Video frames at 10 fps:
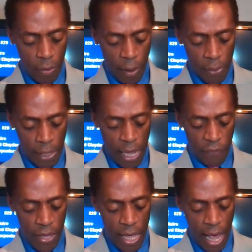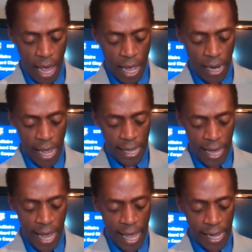believe he had a
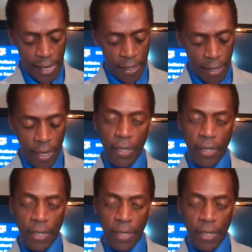cane in